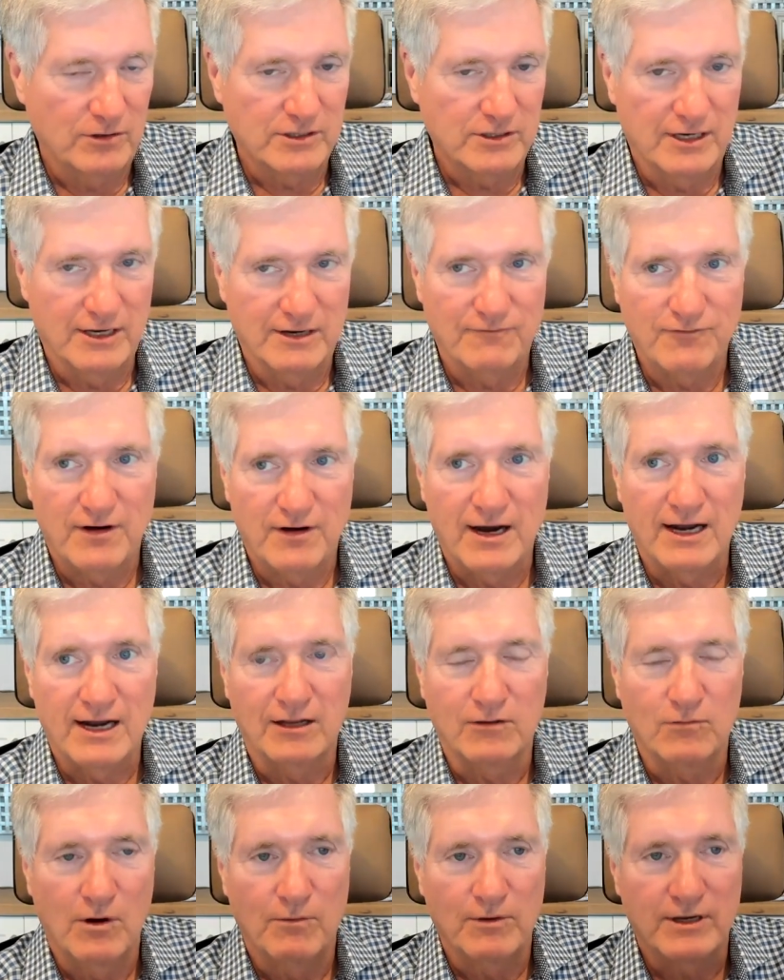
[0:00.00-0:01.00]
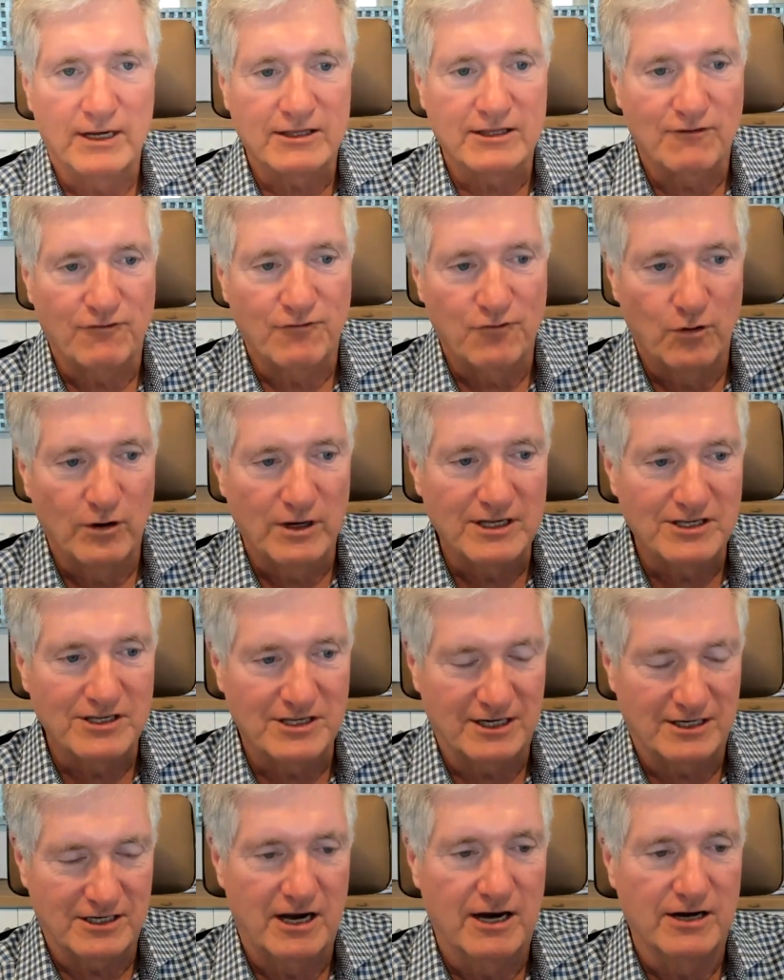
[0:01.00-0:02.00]
And then finally, when we got the
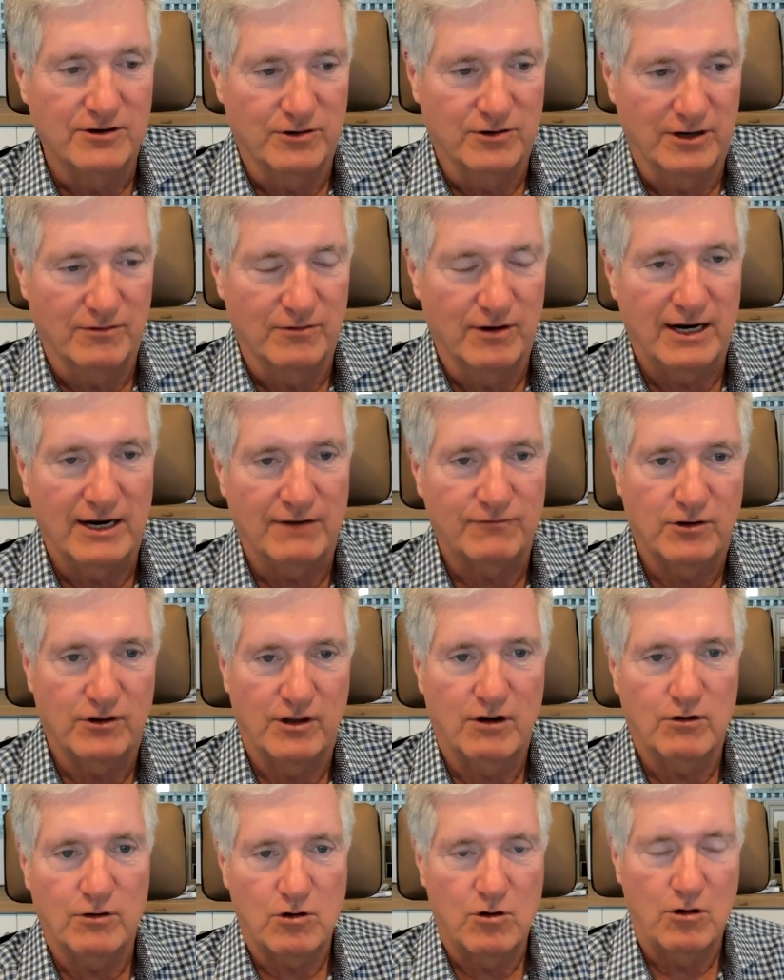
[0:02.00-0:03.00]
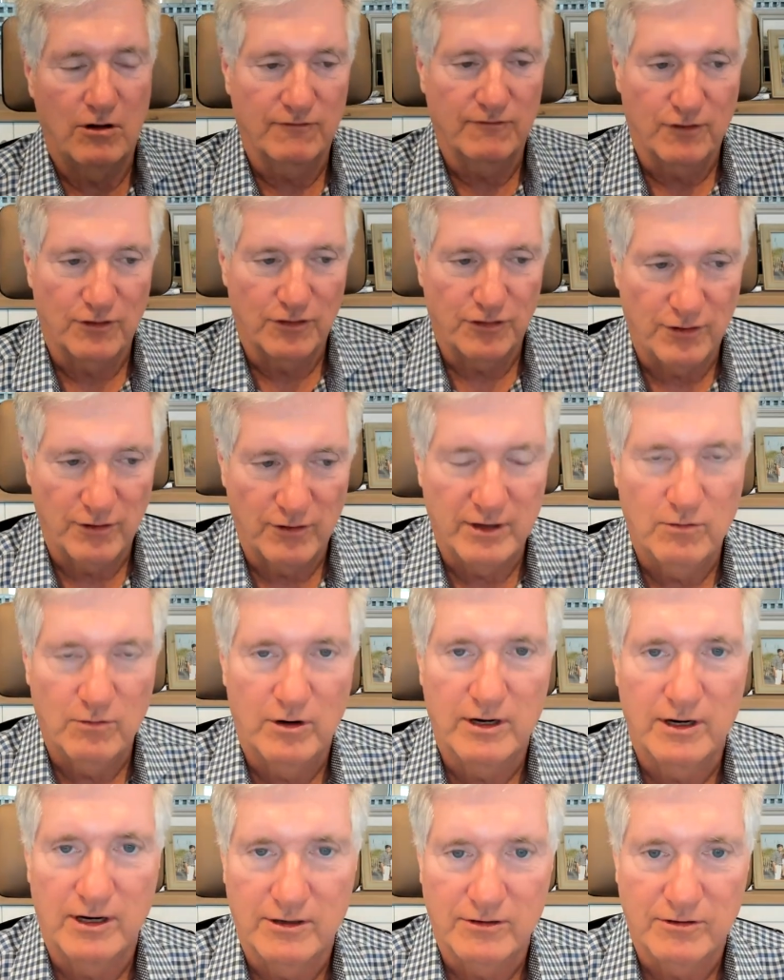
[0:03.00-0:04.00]
4,600, right after they were calling for
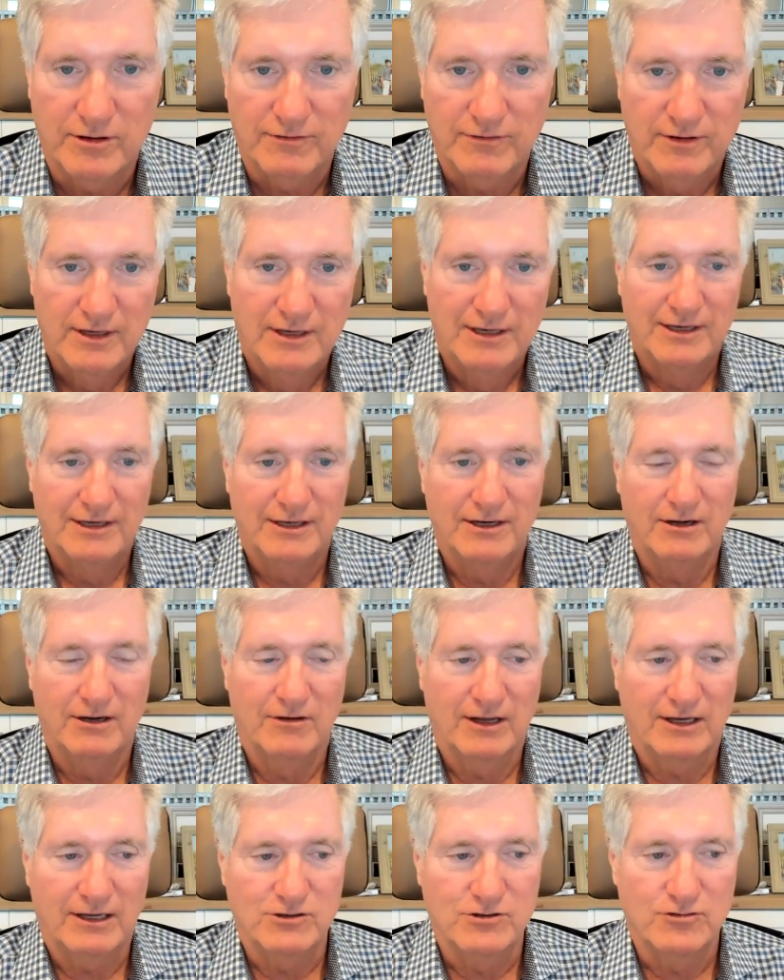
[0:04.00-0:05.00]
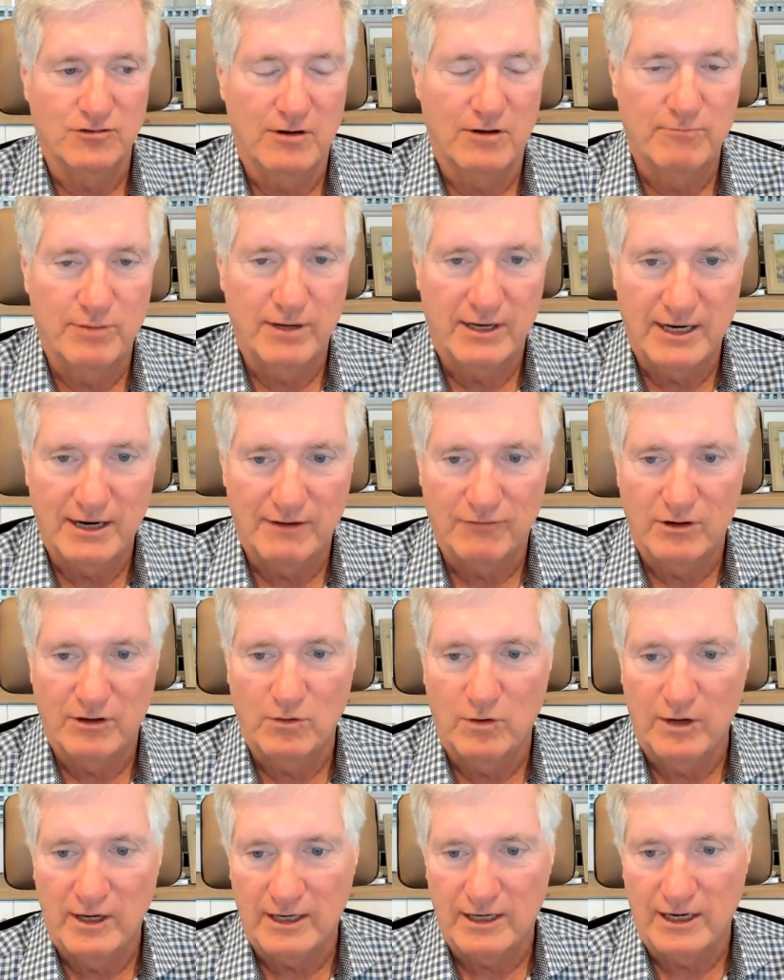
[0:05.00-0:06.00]
3,100, you know, like a drumbeat every
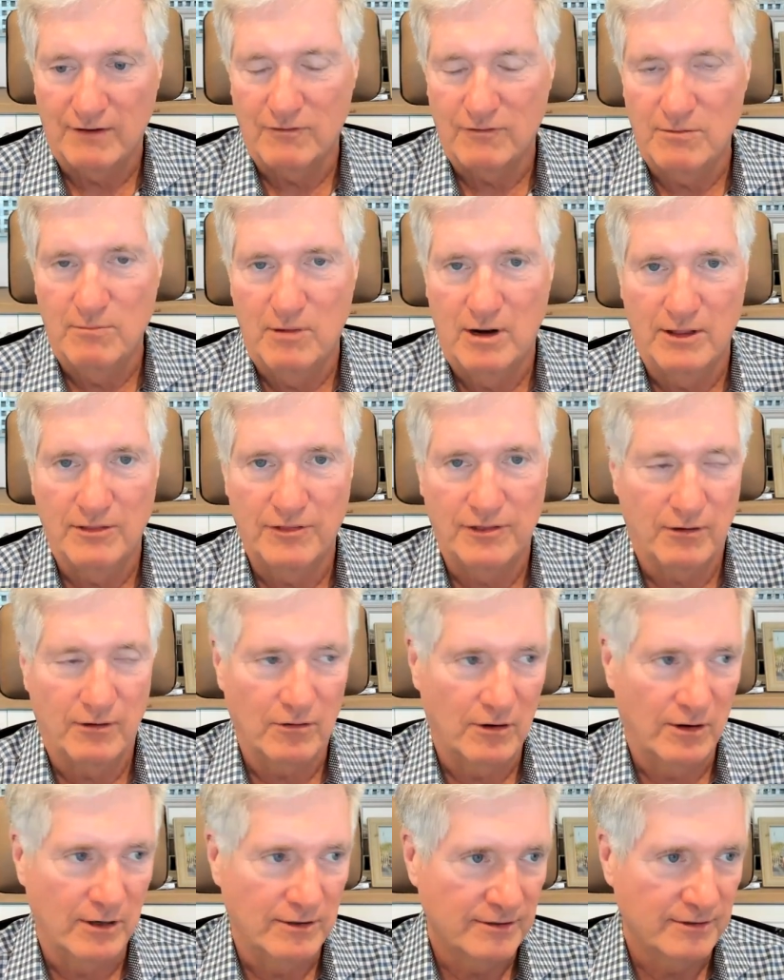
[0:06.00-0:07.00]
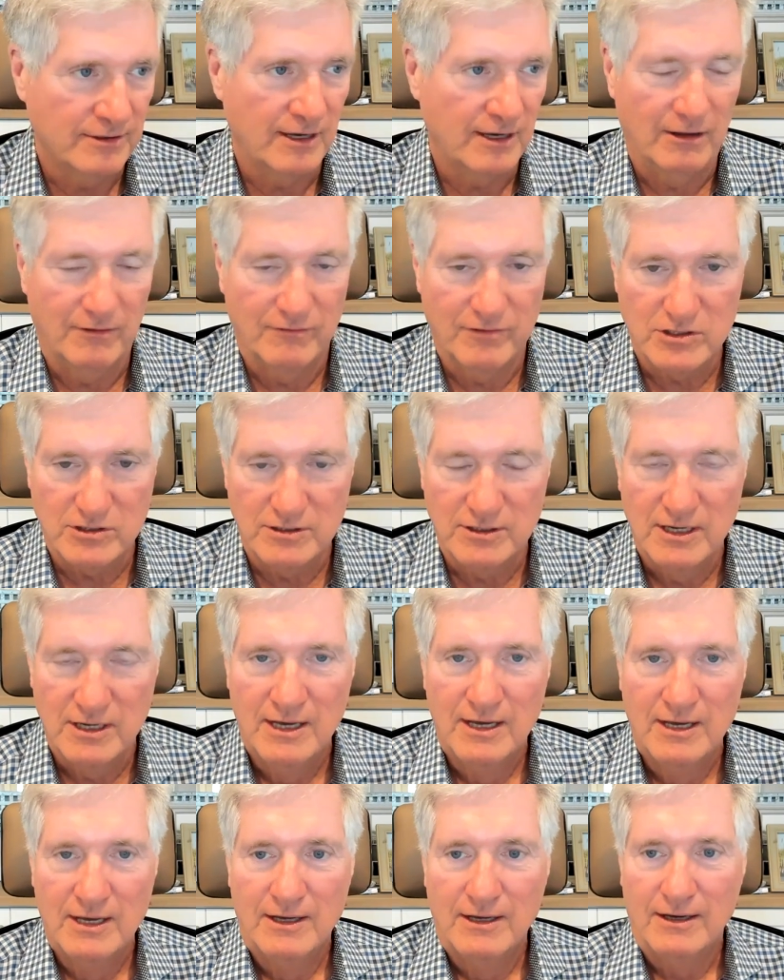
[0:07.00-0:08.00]
week, every month, they were on television.
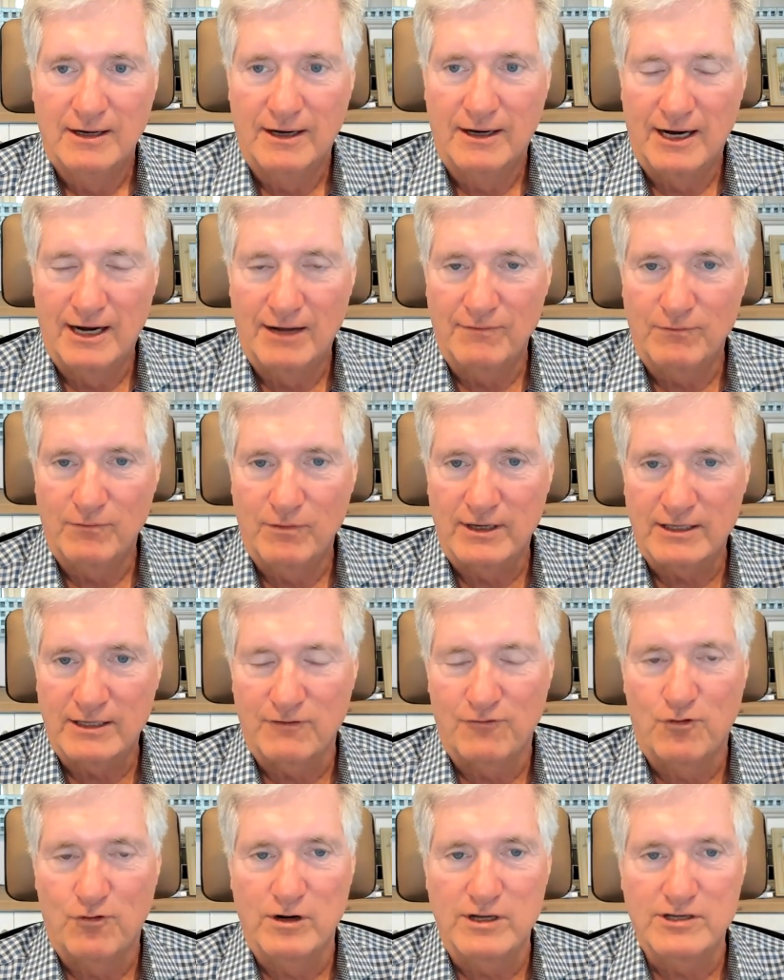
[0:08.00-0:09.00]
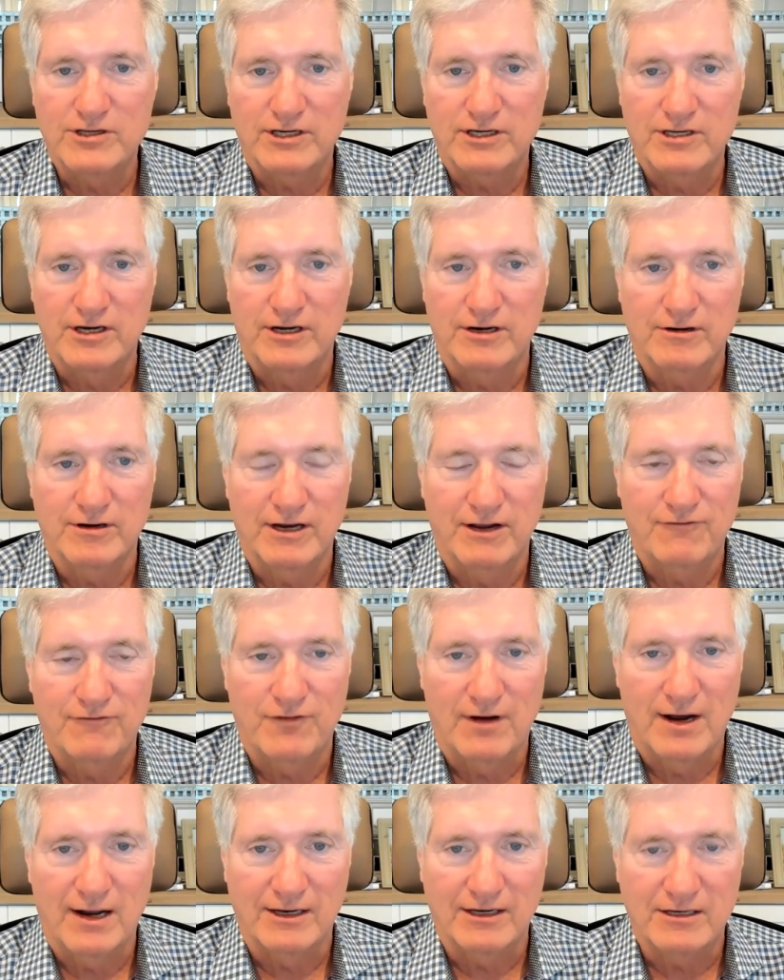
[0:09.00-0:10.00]
We get the 4,600 and they
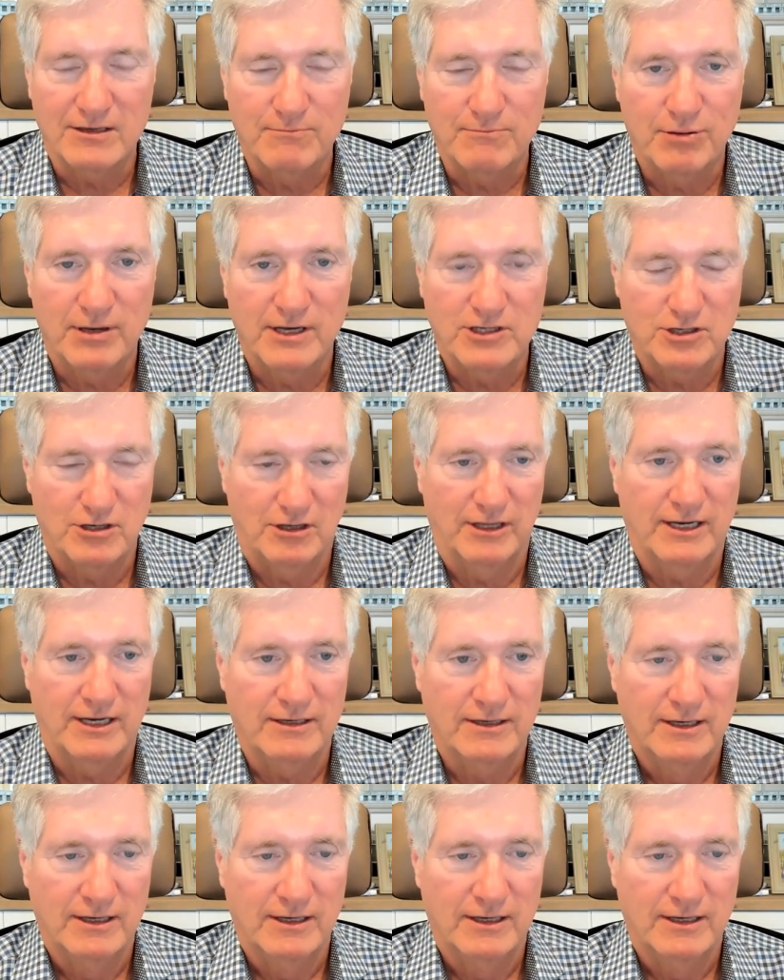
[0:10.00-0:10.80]
finally capitulate.